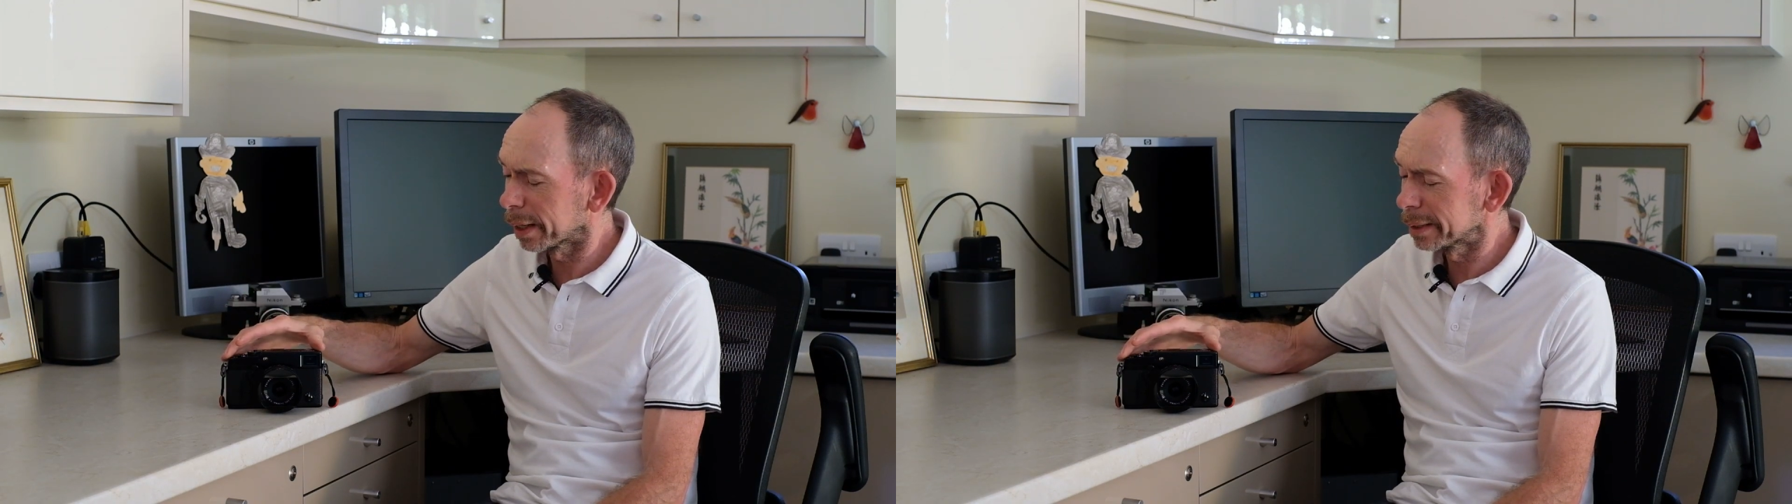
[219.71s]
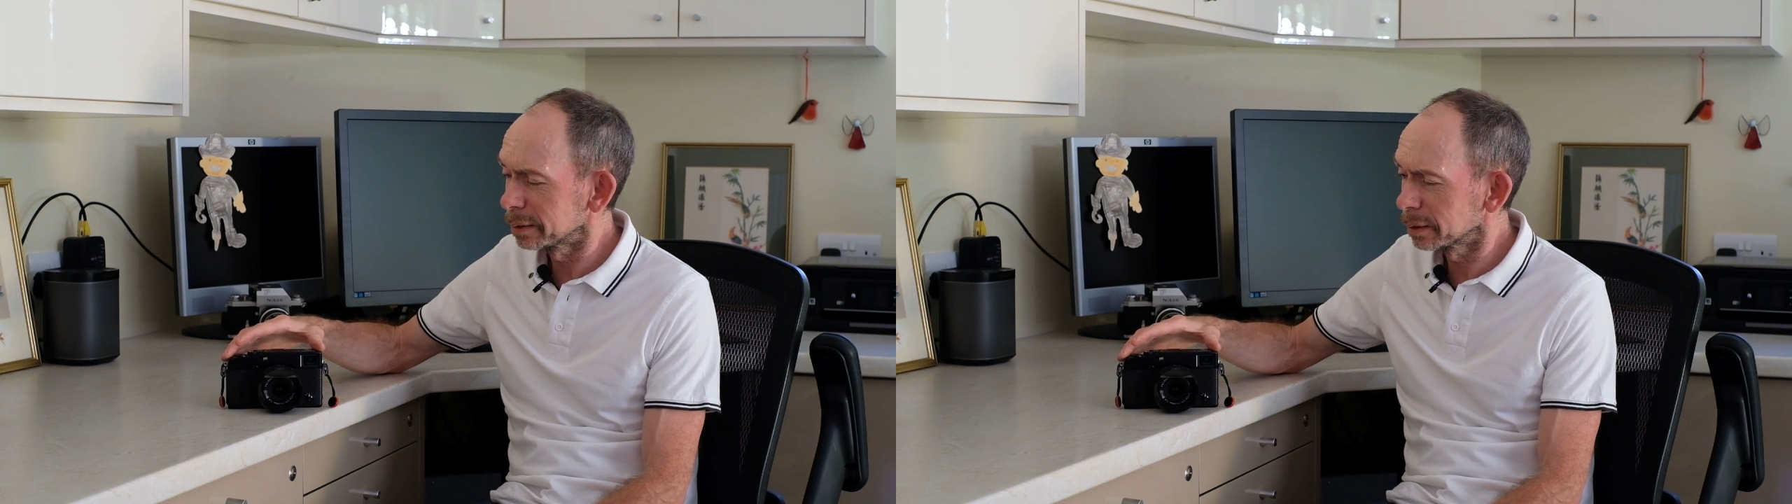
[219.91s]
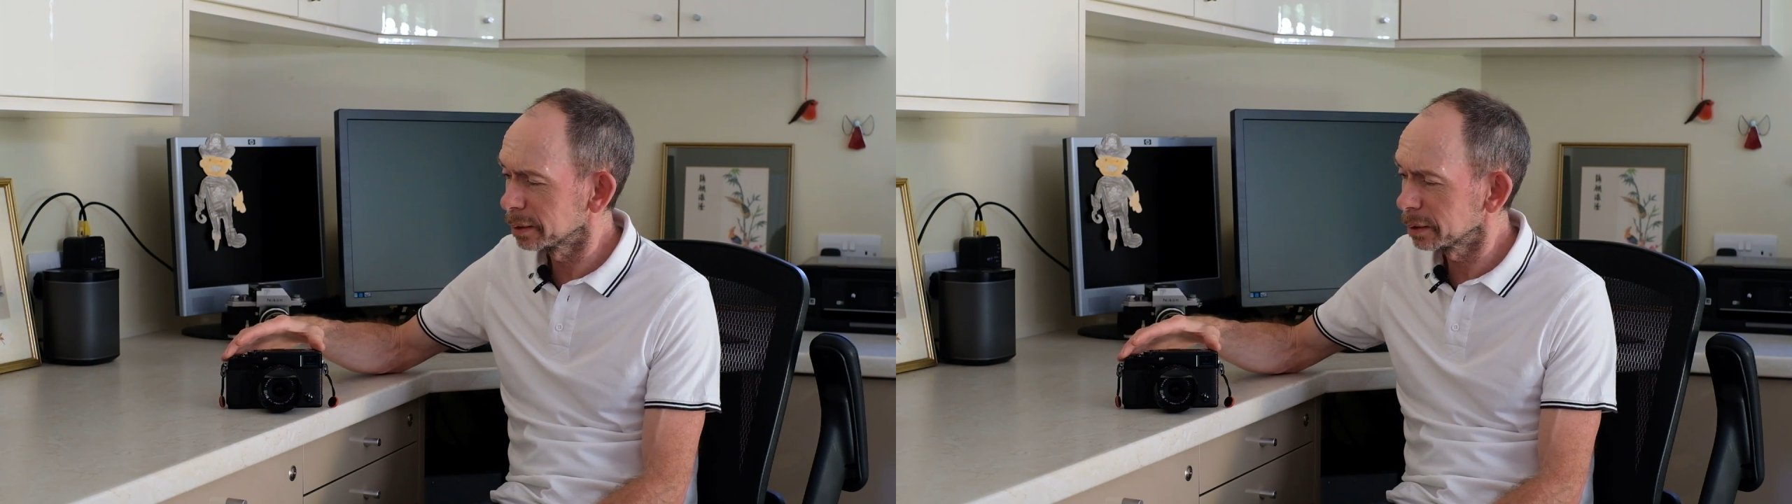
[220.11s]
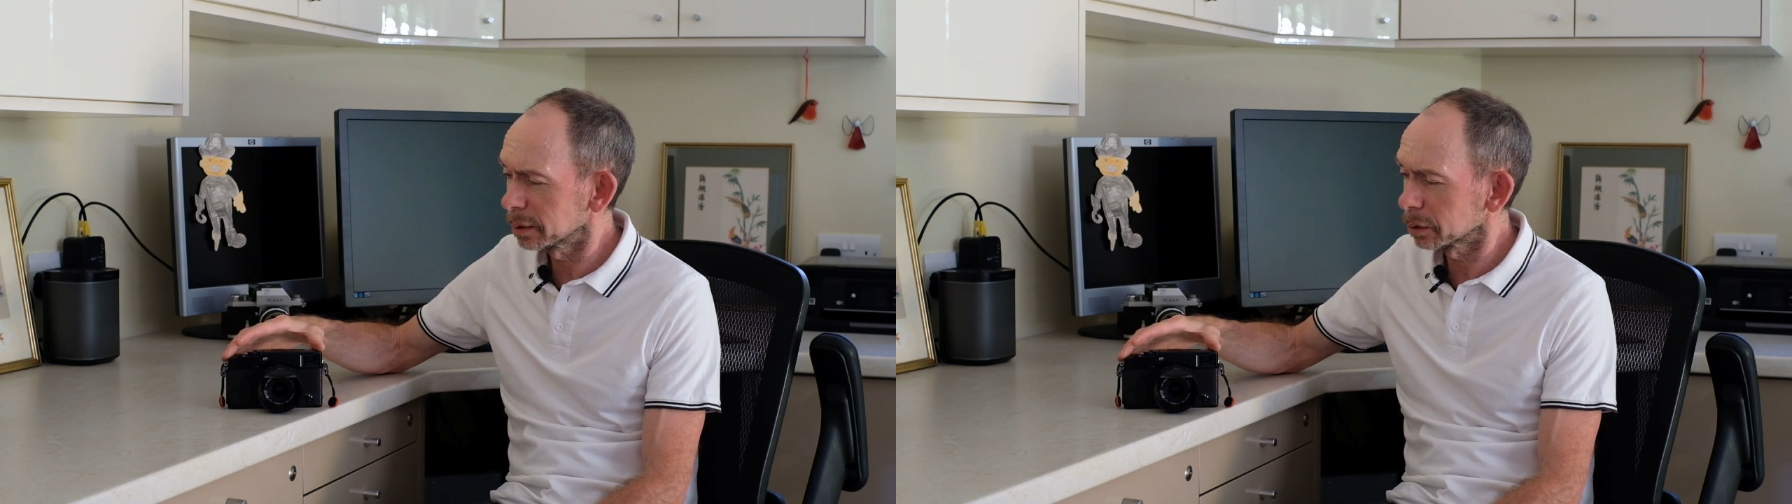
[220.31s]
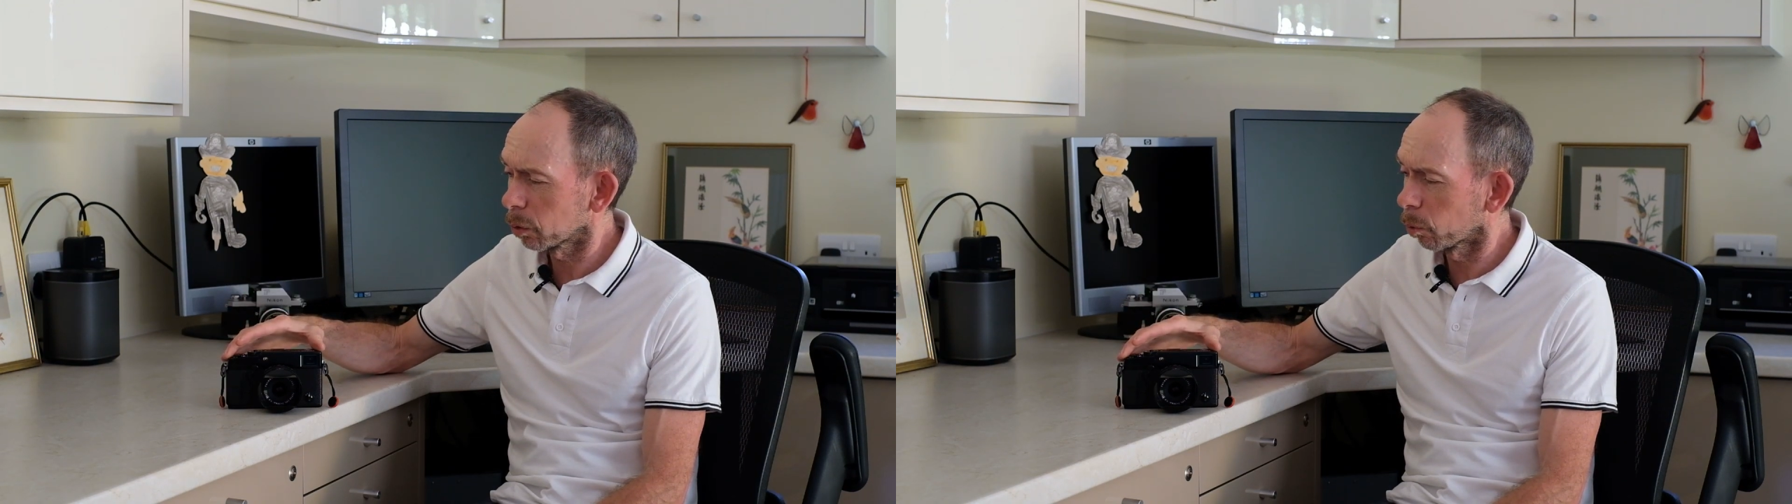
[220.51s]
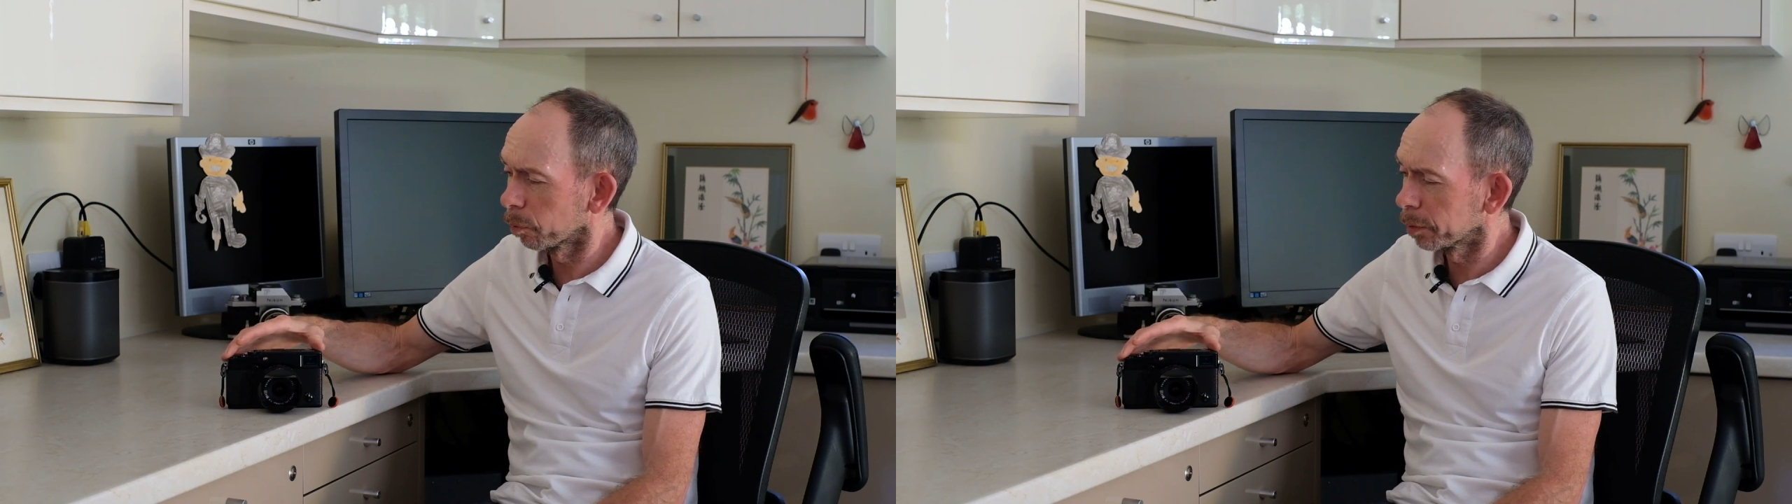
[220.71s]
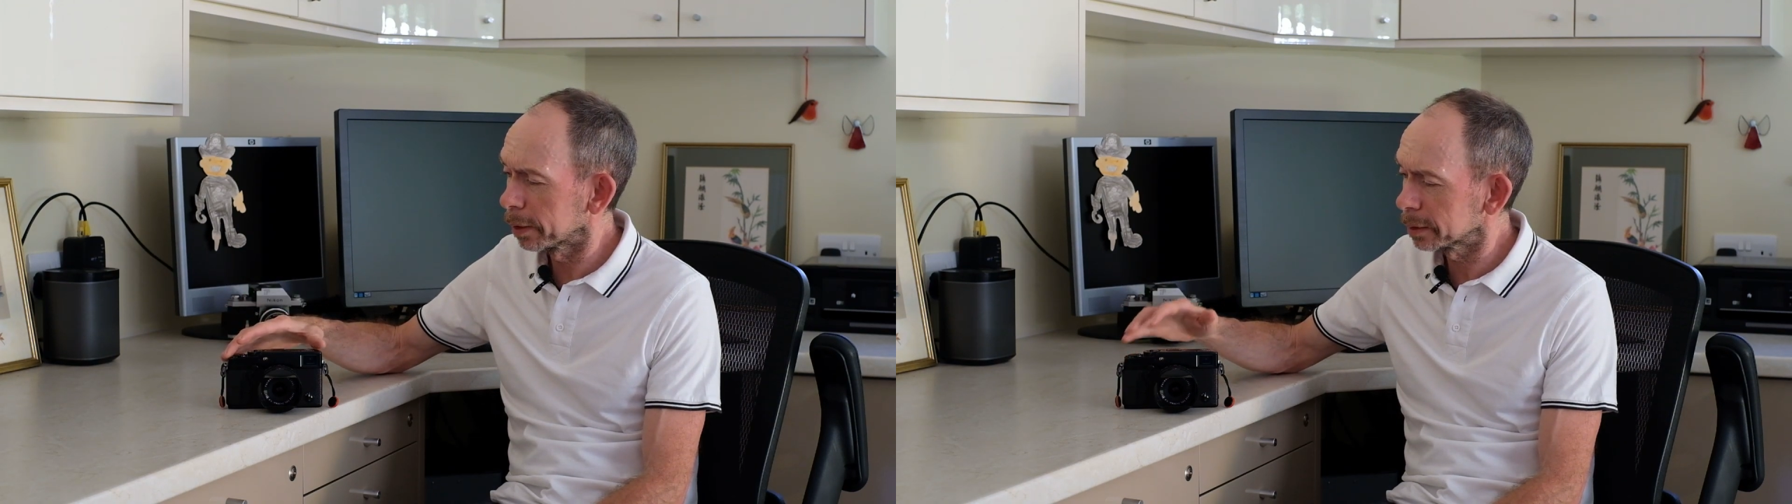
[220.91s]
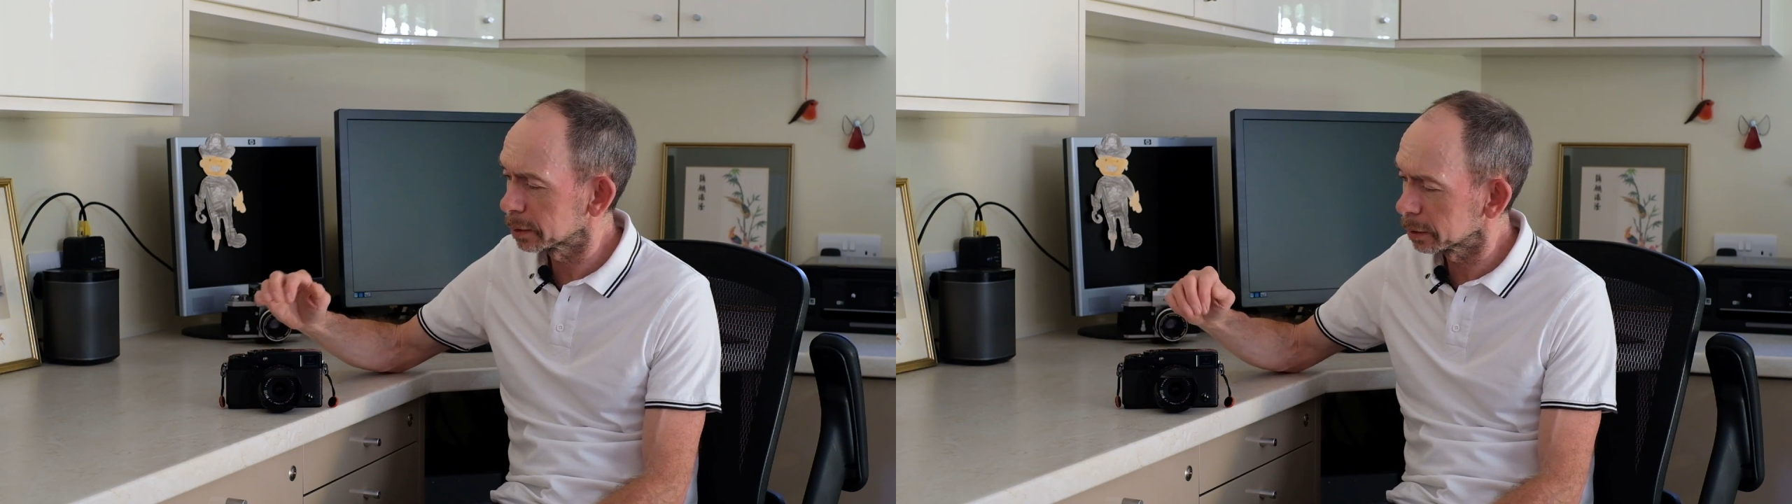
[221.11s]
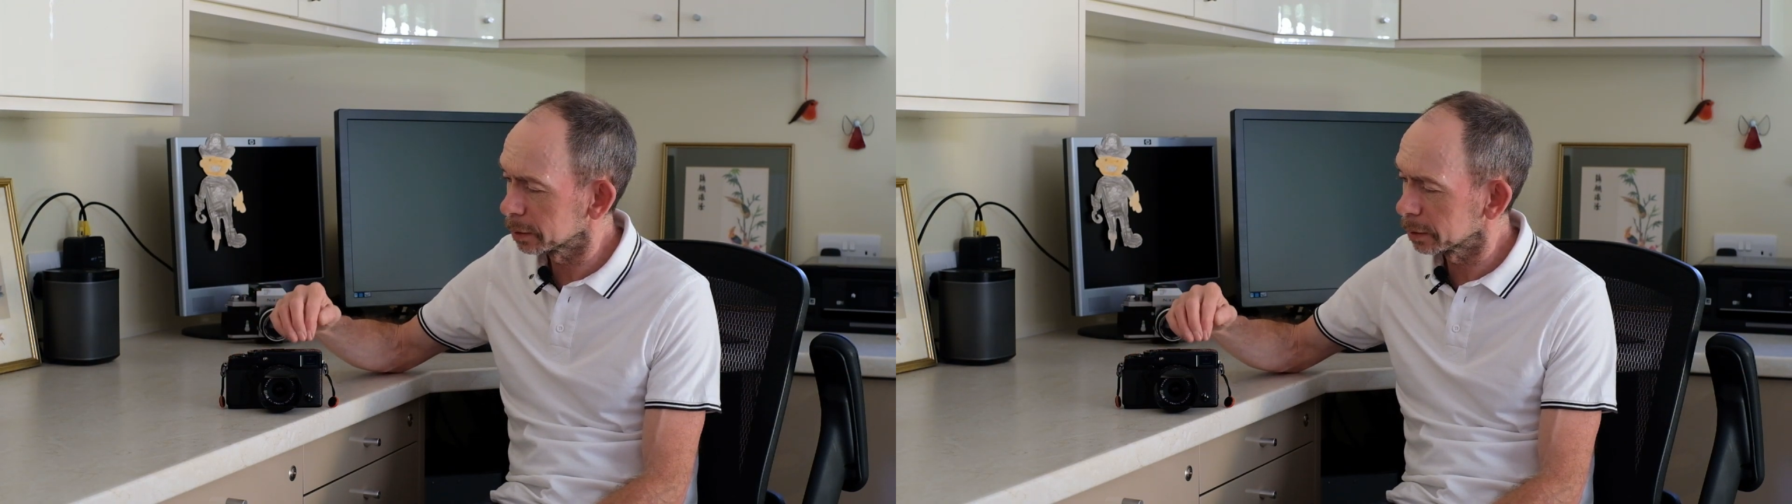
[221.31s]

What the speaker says: lenses on this.